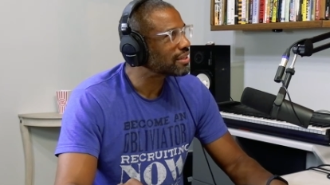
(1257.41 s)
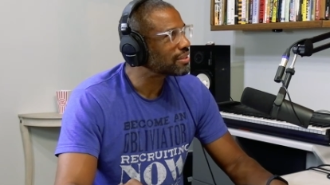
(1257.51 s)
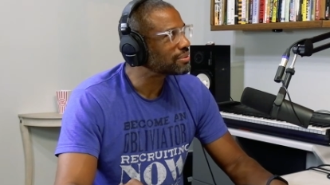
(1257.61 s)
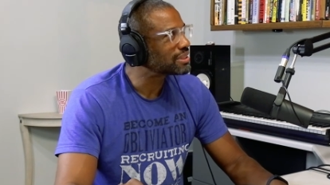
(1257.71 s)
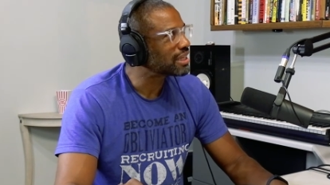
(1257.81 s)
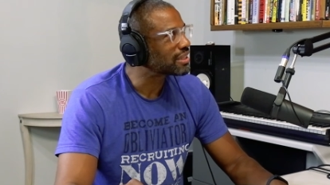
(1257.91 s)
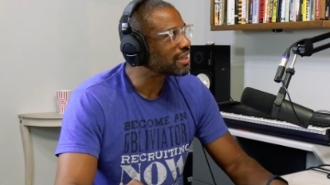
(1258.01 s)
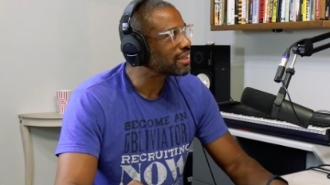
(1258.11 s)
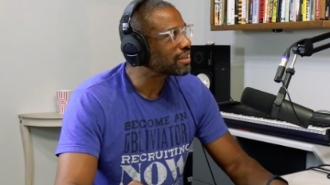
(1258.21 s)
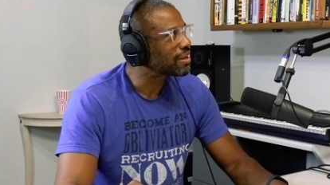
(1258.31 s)
uh, who's the other
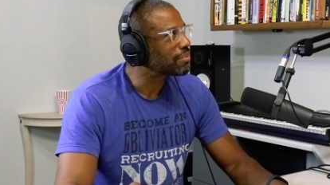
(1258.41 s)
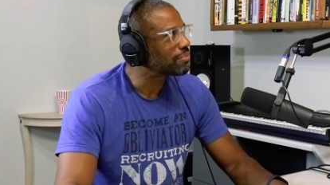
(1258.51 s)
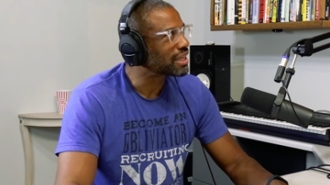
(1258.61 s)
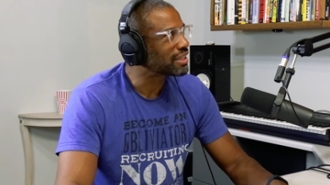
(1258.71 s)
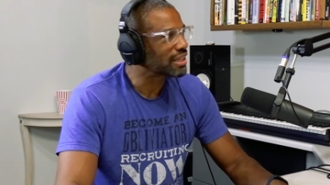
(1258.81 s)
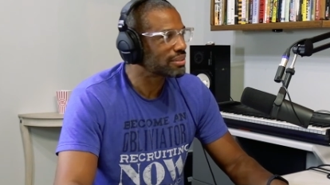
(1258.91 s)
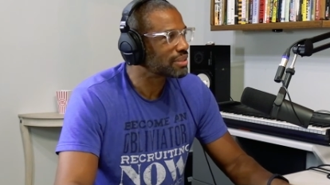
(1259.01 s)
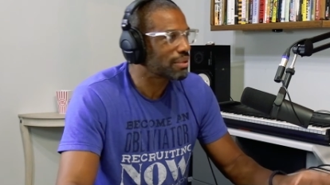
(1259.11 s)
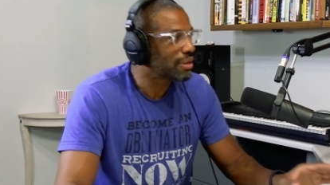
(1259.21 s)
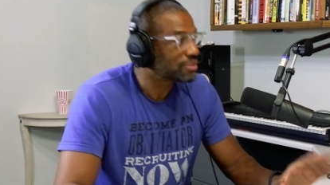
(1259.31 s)
guy? I can't remember the other guy.
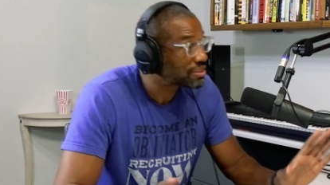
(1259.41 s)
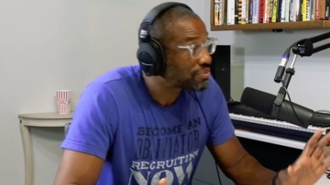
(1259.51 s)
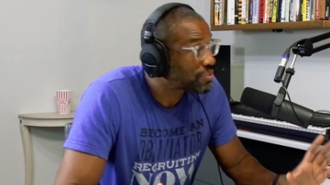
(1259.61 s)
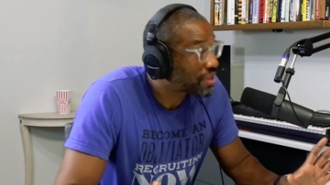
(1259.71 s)
Anyway, it's just